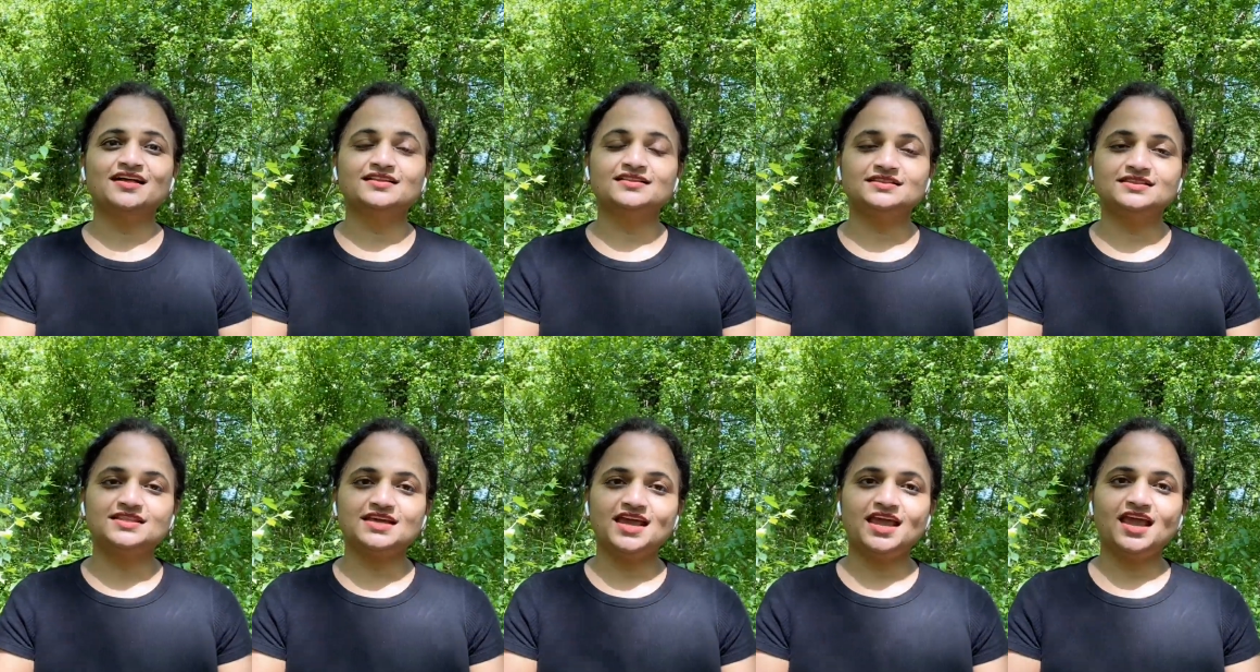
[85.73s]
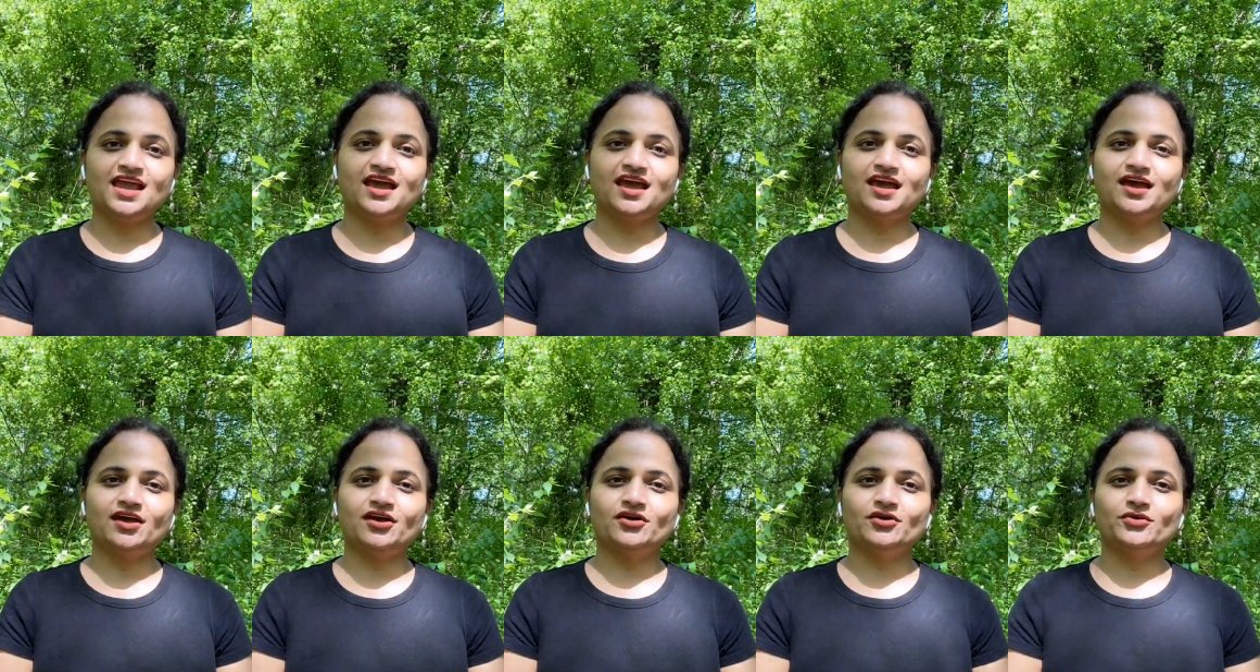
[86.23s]
They
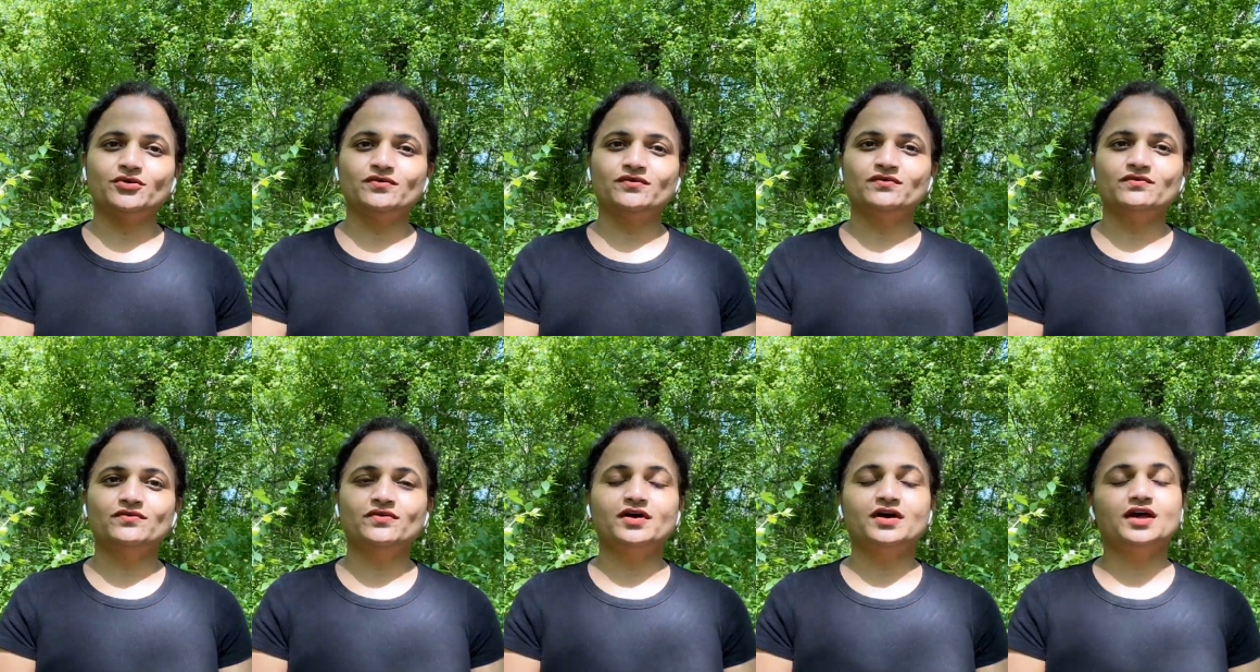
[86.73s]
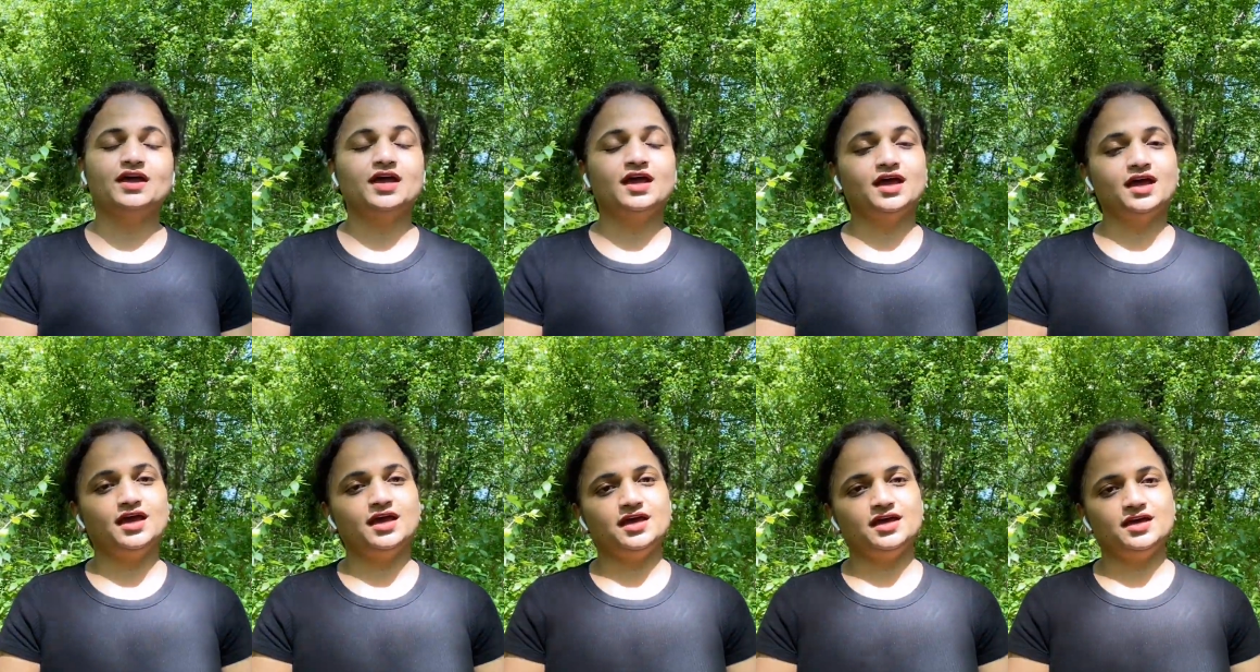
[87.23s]
have
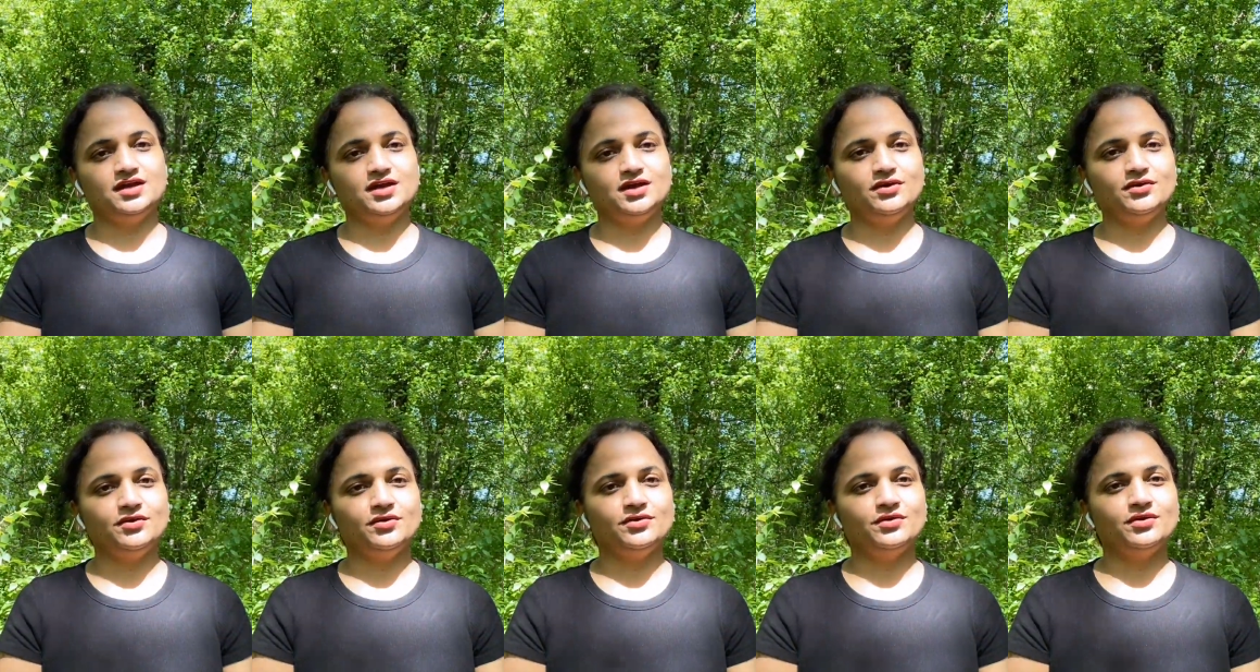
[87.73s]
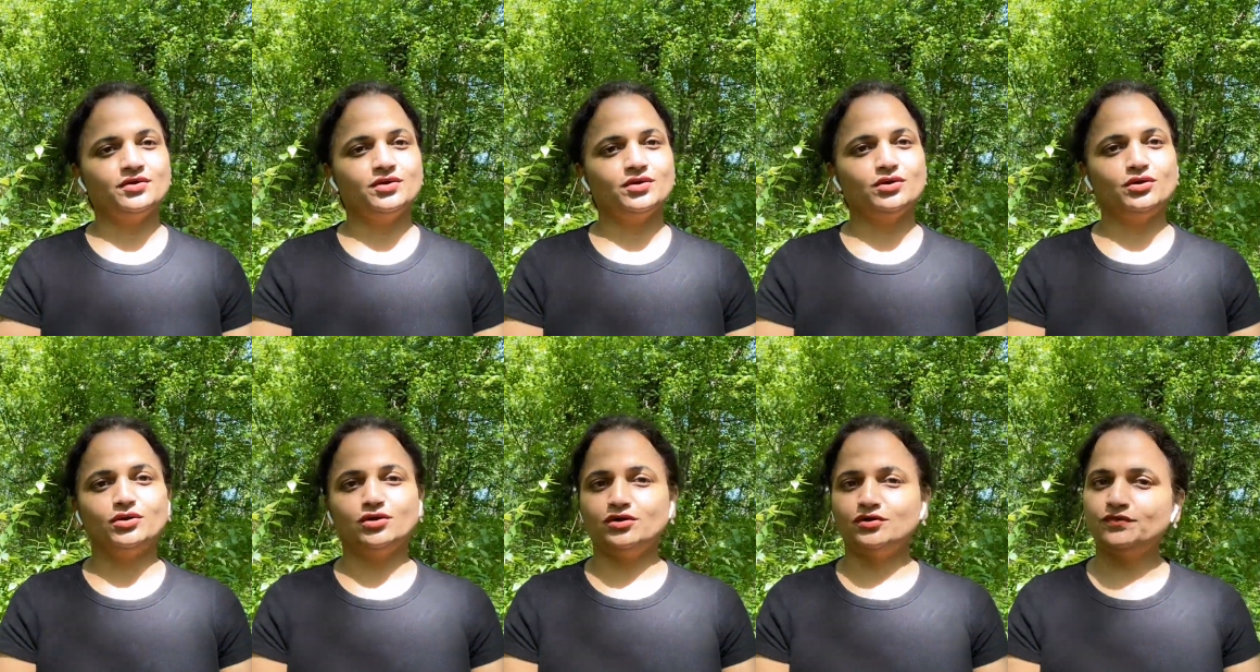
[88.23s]
hair
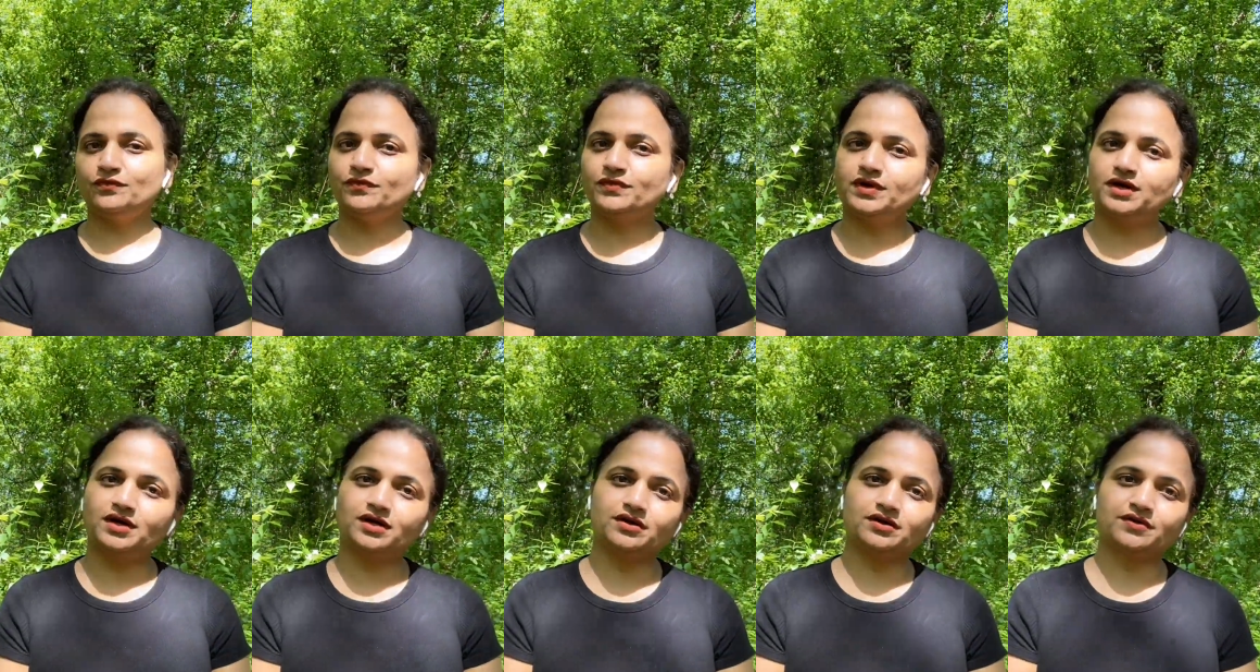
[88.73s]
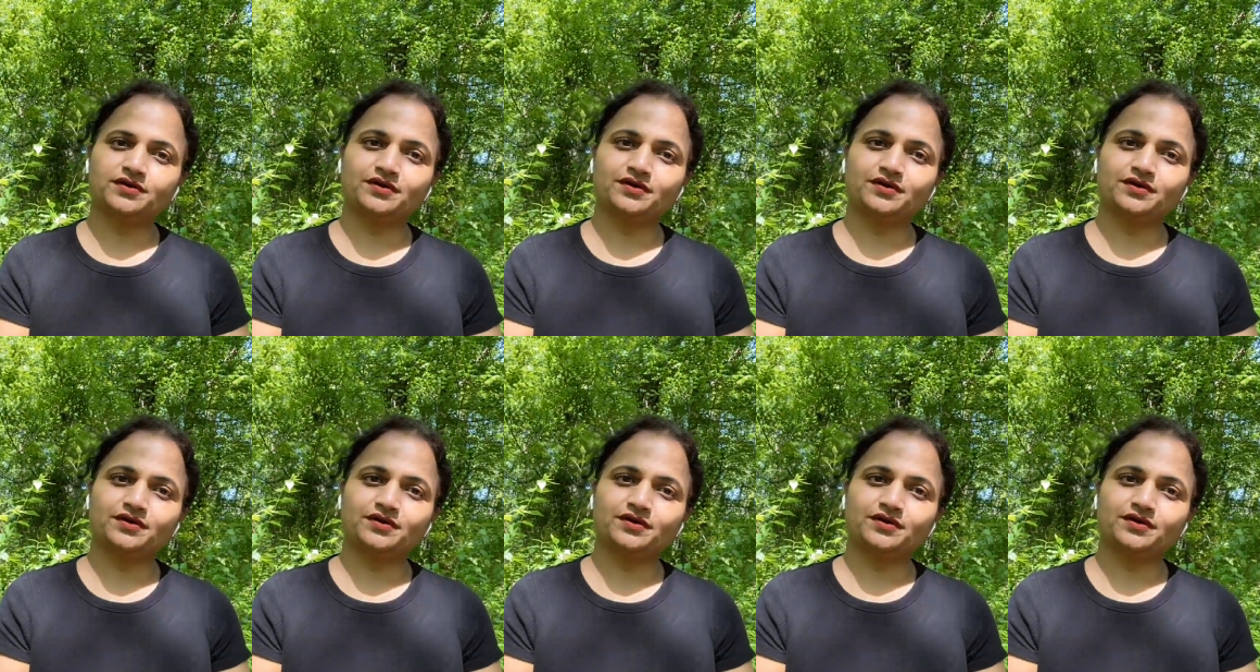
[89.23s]
or fur,